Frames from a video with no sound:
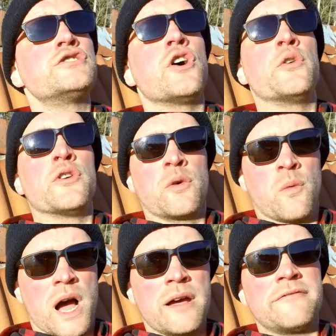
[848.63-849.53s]
so your
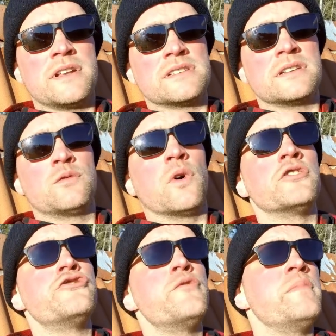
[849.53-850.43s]
wife doesn't
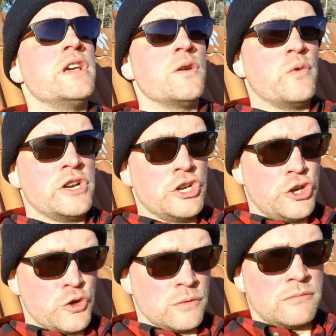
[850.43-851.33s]
want to be with
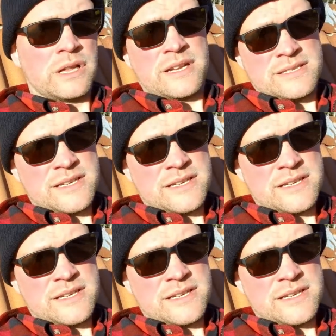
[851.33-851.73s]
you. Well, that's